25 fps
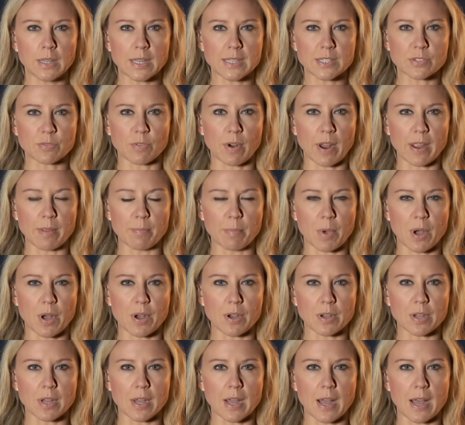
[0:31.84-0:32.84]
That's right,
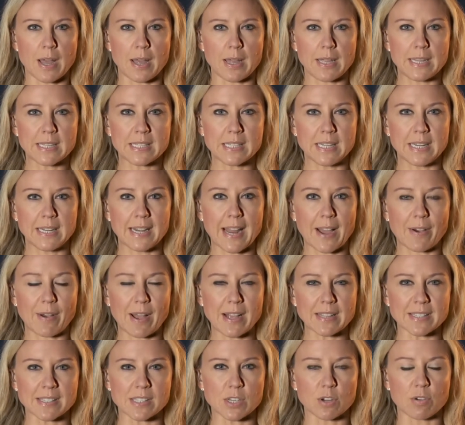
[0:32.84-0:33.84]
Mark. Uh, Italy
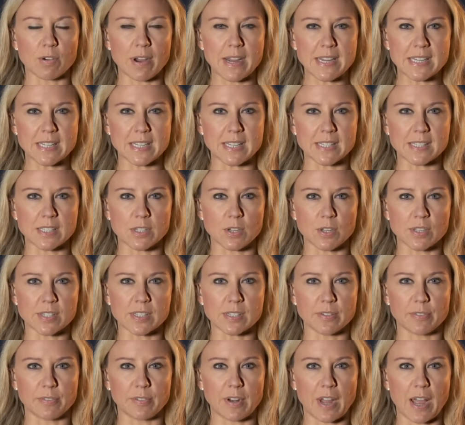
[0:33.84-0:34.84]
now has the greatest
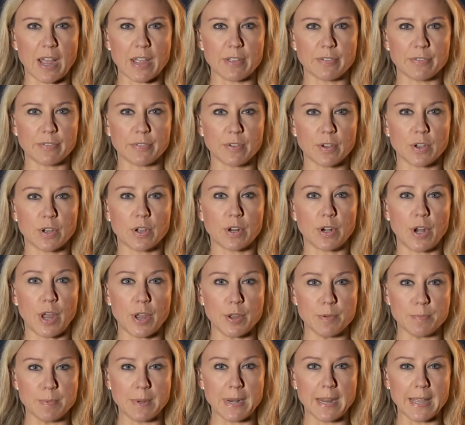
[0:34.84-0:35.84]
loss of life
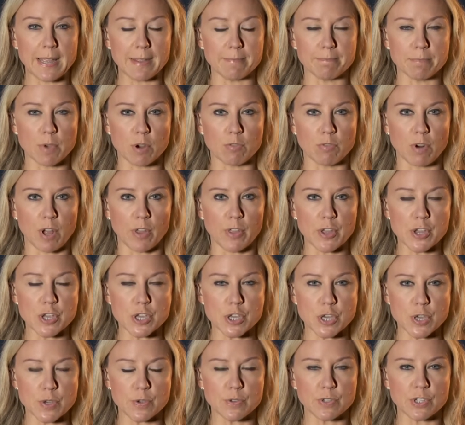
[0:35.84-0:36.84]
globally, a rather
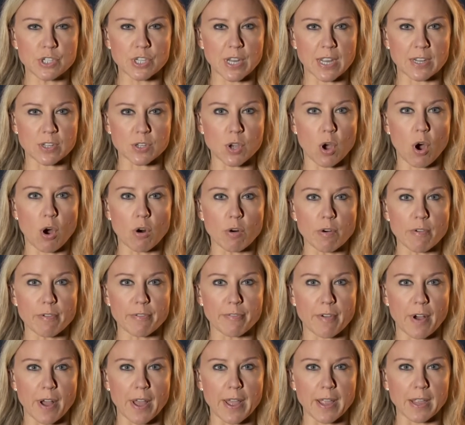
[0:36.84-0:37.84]
huge and
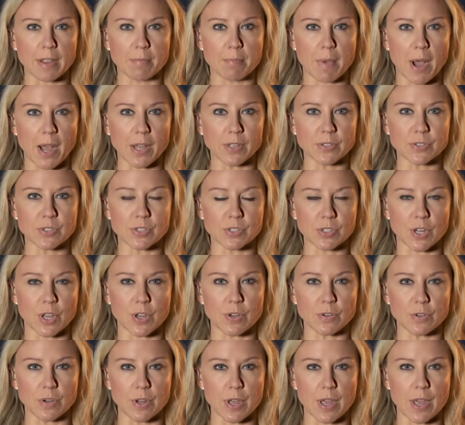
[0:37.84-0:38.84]
horrifying
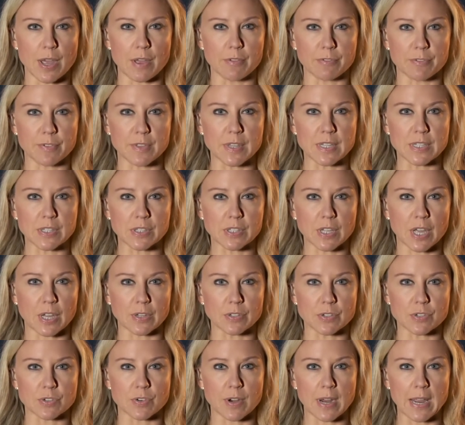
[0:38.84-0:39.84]
milestone uh, for this
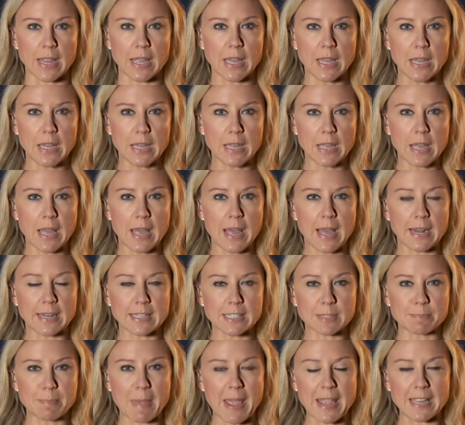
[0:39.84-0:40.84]
country.
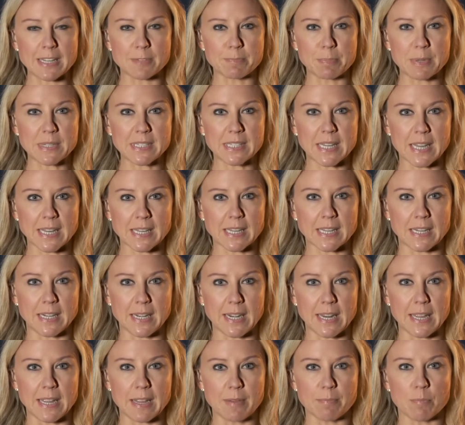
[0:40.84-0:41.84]
And it's made
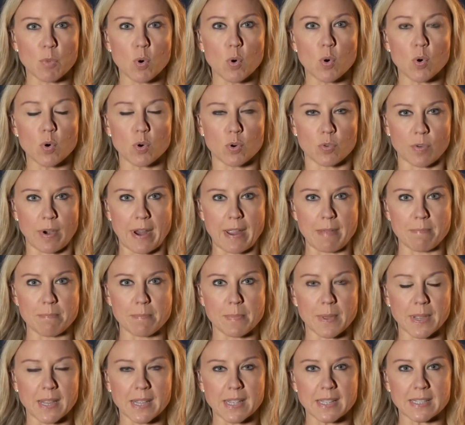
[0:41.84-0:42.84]
particularly more
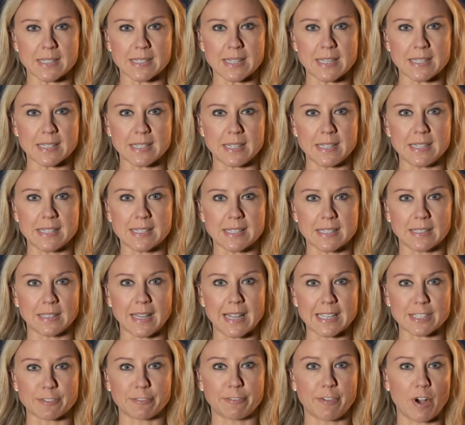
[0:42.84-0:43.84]
grim because Italy
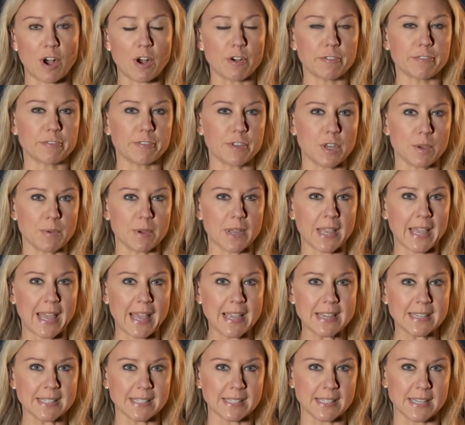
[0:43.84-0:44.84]
still has far fewer
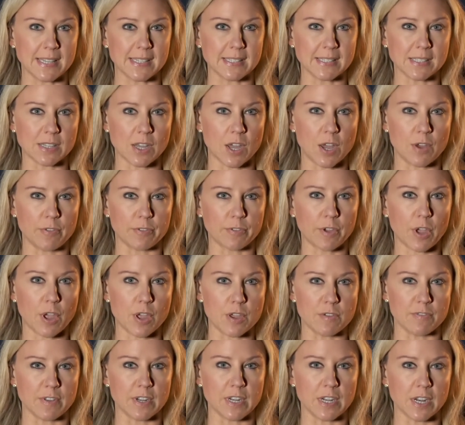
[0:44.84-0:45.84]
cases of
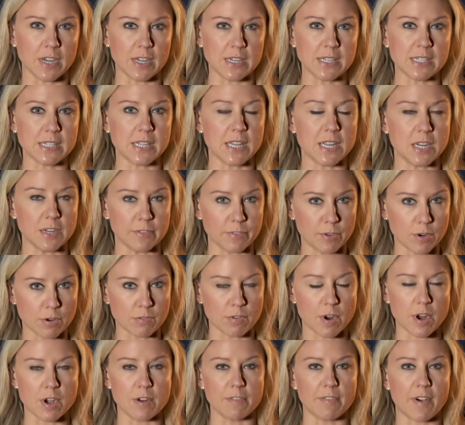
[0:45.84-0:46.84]
COVID 19, of
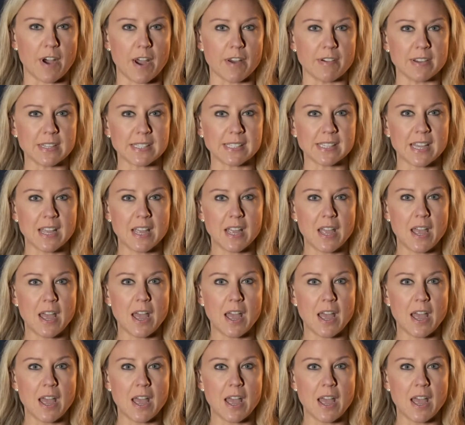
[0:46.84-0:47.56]
coronavirus,